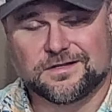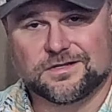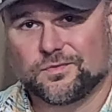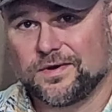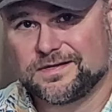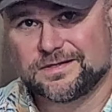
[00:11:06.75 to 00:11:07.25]

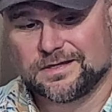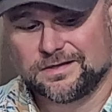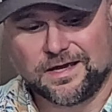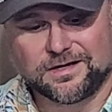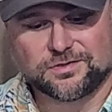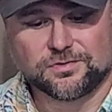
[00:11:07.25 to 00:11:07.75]
just wasted
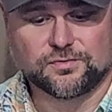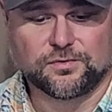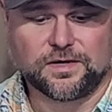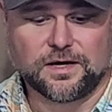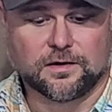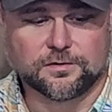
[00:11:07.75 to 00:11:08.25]
extra
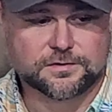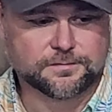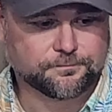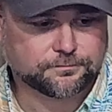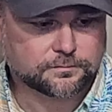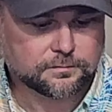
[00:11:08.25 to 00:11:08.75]
$20.
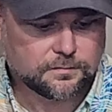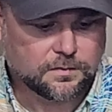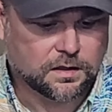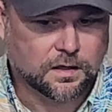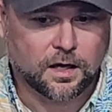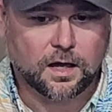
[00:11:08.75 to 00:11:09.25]

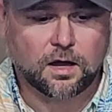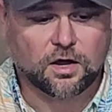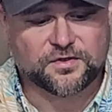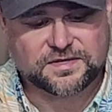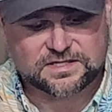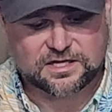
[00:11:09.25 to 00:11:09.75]

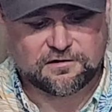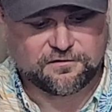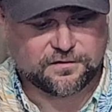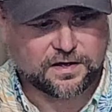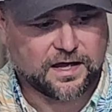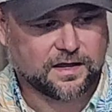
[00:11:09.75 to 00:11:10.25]
All this
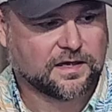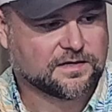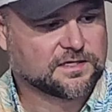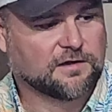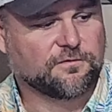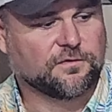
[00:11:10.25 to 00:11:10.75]
stuff,
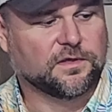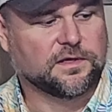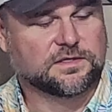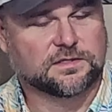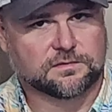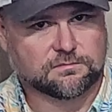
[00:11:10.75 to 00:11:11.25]
except for
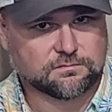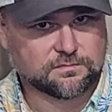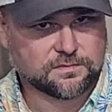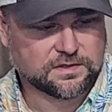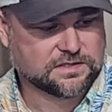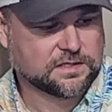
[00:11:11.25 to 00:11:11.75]
this
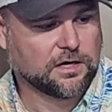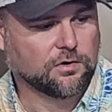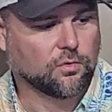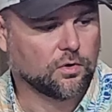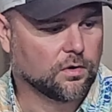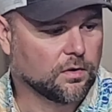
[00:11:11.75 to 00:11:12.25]
gear
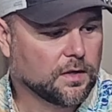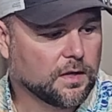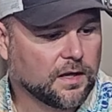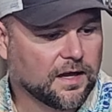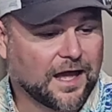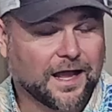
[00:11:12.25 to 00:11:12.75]
oil,
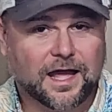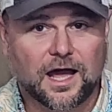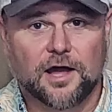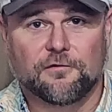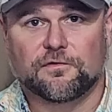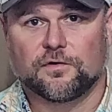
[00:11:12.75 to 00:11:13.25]
I
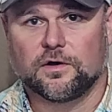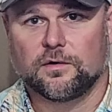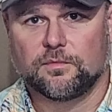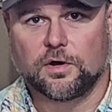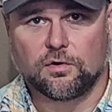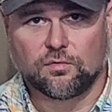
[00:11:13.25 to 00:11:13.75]
got
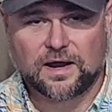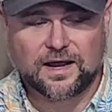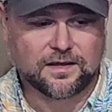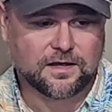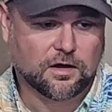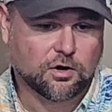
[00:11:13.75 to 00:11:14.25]
from
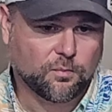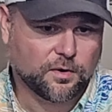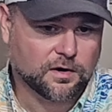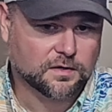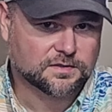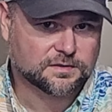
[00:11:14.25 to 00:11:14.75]
O'Reilly Auto
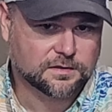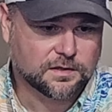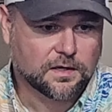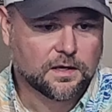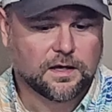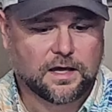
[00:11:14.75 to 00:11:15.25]
Parts.
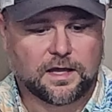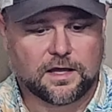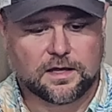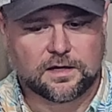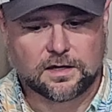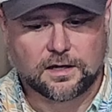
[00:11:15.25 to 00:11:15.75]
And